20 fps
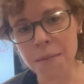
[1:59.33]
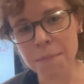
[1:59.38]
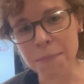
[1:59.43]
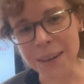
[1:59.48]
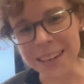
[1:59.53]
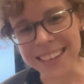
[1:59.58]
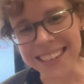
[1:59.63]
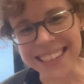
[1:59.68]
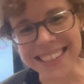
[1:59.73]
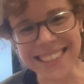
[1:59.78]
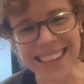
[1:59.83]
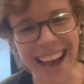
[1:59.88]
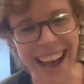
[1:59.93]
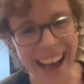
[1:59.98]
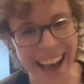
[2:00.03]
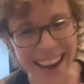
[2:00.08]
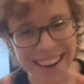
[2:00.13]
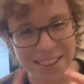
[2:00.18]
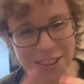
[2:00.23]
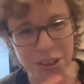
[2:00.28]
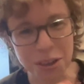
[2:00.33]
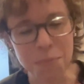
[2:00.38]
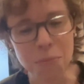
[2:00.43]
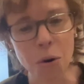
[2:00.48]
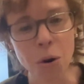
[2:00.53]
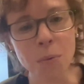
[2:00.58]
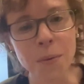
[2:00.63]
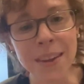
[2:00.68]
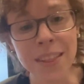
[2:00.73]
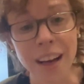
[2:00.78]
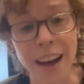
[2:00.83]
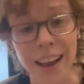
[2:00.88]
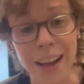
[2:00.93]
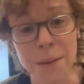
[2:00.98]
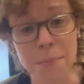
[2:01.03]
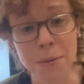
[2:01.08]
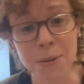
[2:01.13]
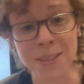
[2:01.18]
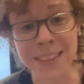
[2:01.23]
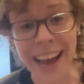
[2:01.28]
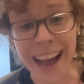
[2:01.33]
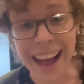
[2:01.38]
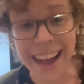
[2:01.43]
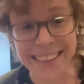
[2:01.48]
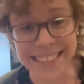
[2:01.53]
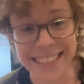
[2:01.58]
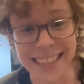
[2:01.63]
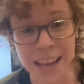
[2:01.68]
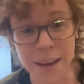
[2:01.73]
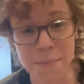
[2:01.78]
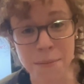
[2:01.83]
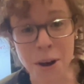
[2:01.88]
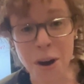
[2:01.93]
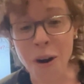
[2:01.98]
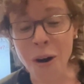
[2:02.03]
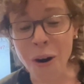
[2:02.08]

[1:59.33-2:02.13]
But it is actually more reliable to ask them,